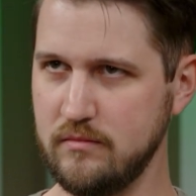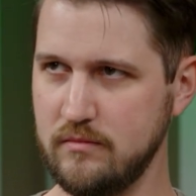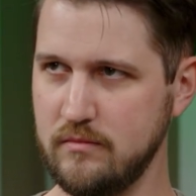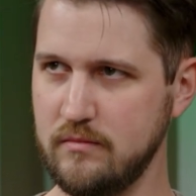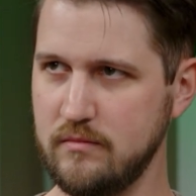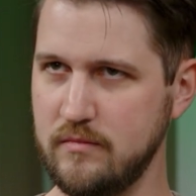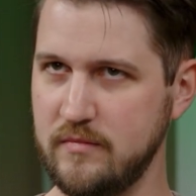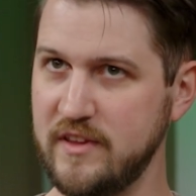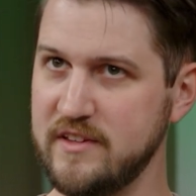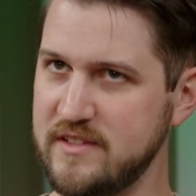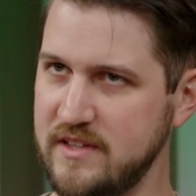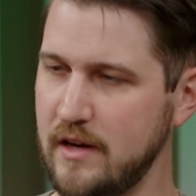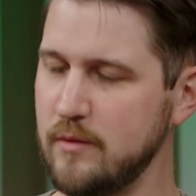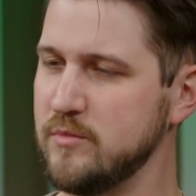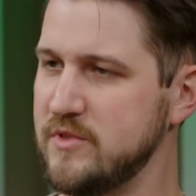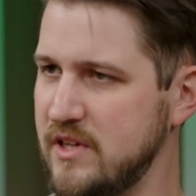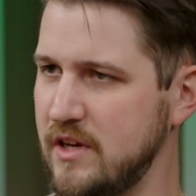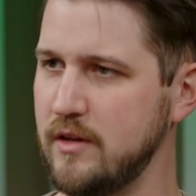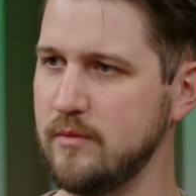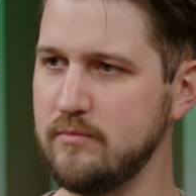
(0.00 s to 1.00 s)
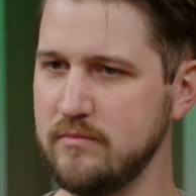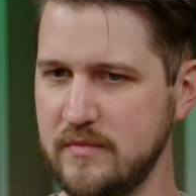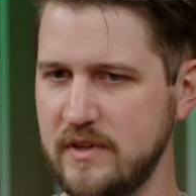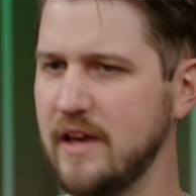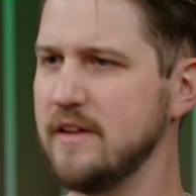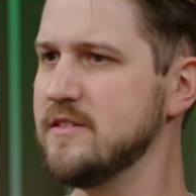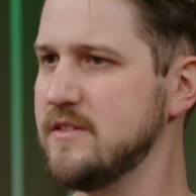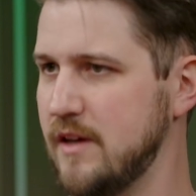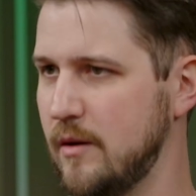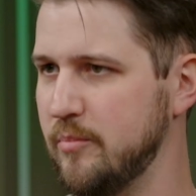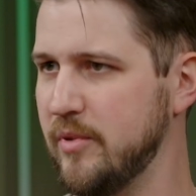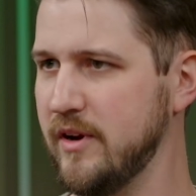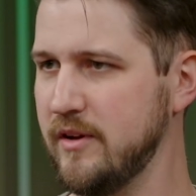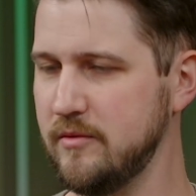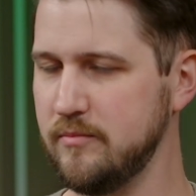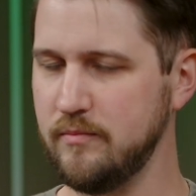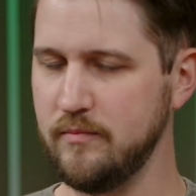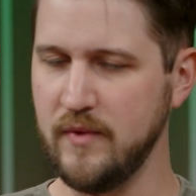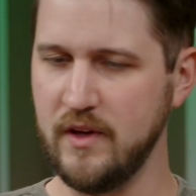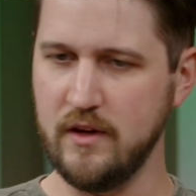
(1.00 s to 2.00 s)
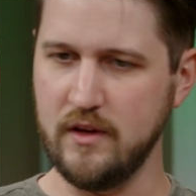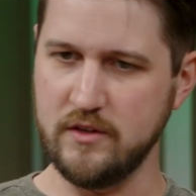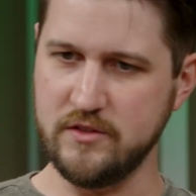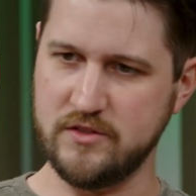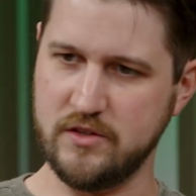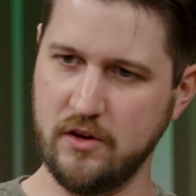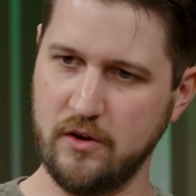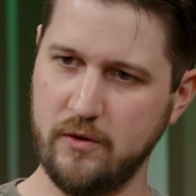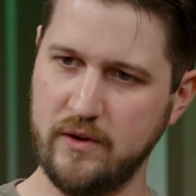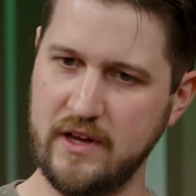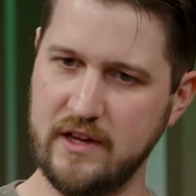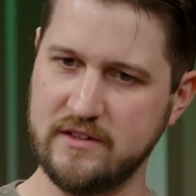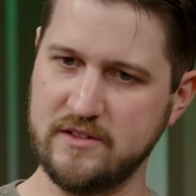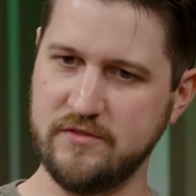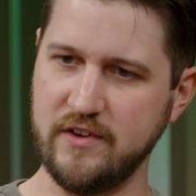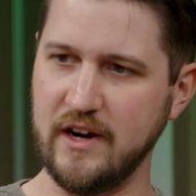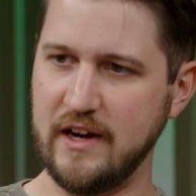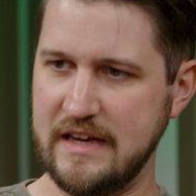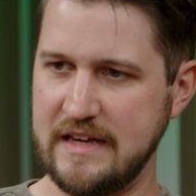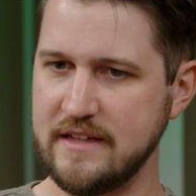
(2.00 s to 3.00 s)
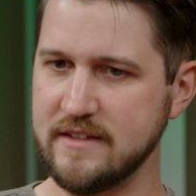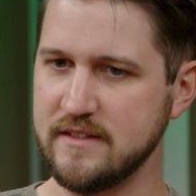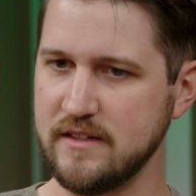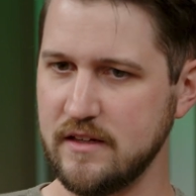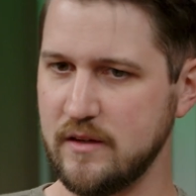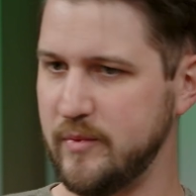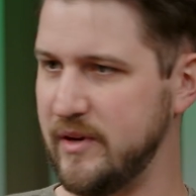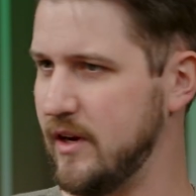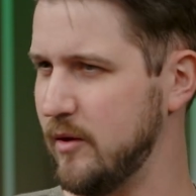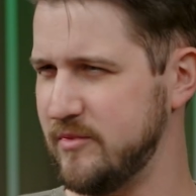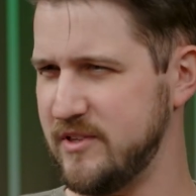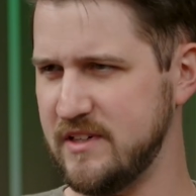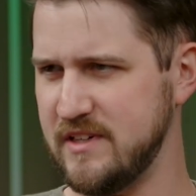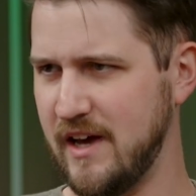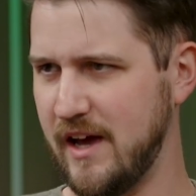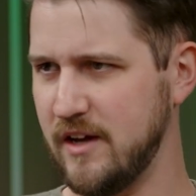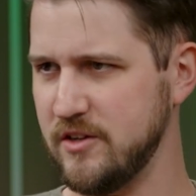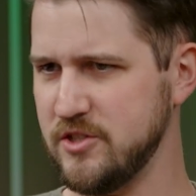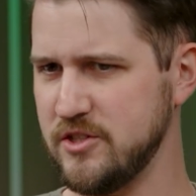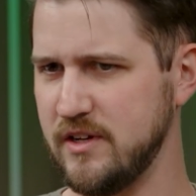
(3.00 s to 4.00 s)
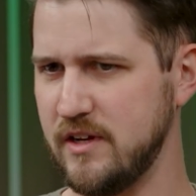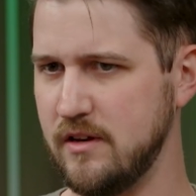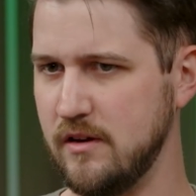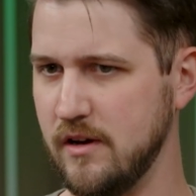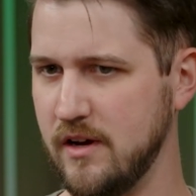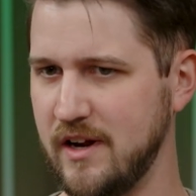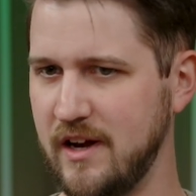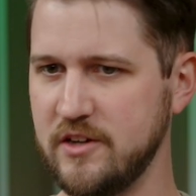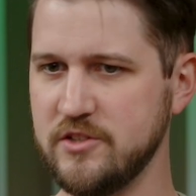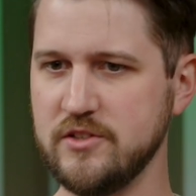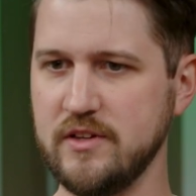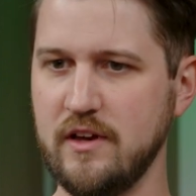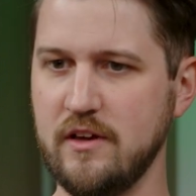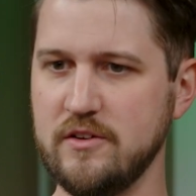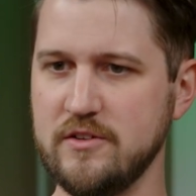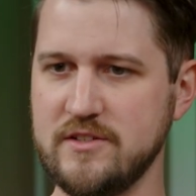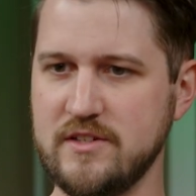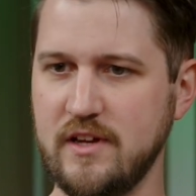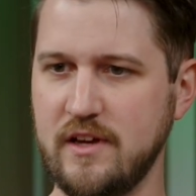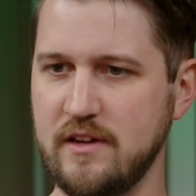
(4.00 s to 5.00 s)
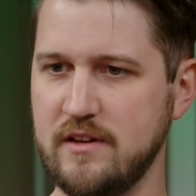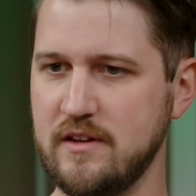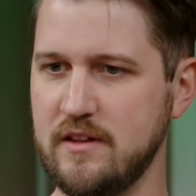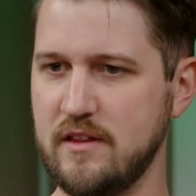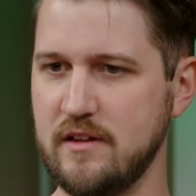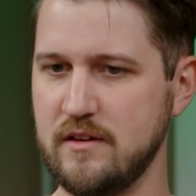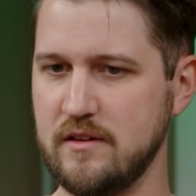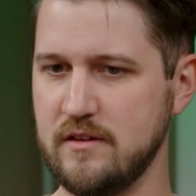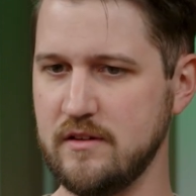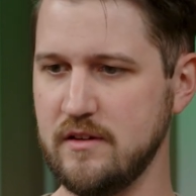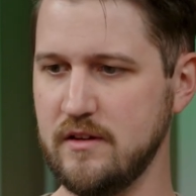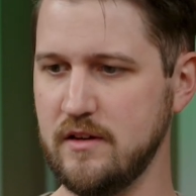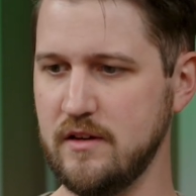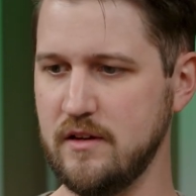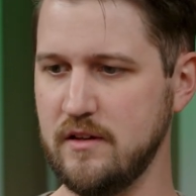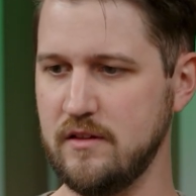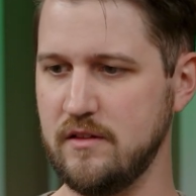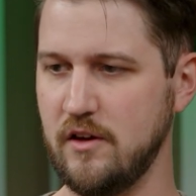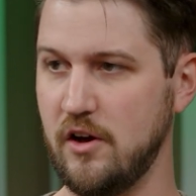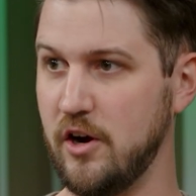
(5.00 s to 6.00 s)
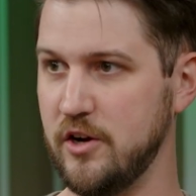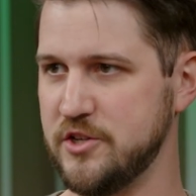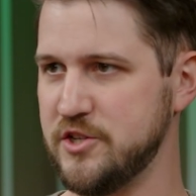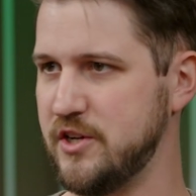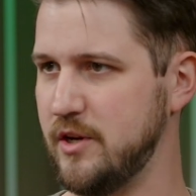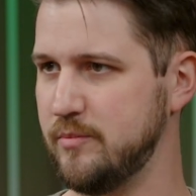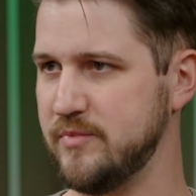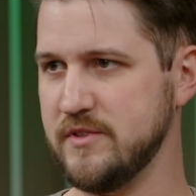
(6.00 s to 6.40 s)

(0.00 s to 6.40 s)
the same team yet separate. So it's very easy to become detached and not actually understand the hardships